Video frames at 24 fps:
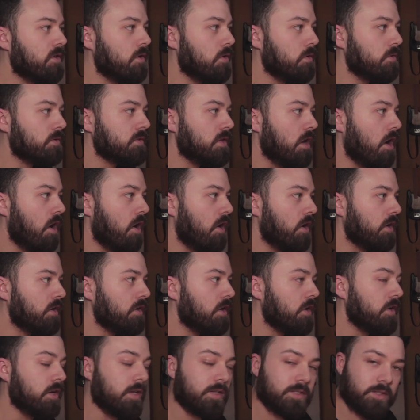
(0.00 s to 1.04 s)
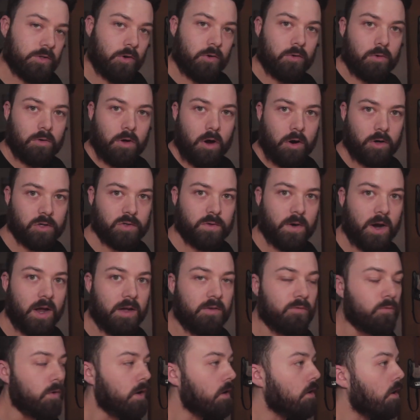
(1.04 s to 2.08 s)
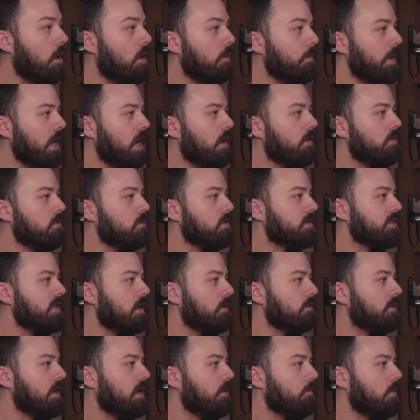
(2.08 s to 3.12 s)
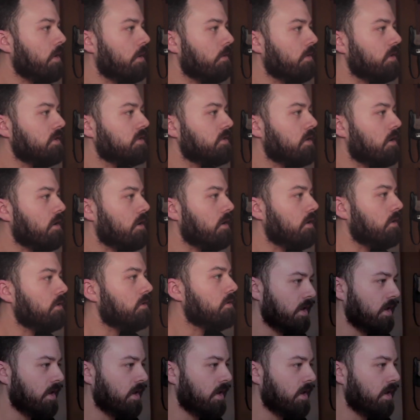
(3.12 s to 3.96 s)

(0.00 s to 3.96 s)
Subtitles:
those on an external hard drive where all my other sound libraries are.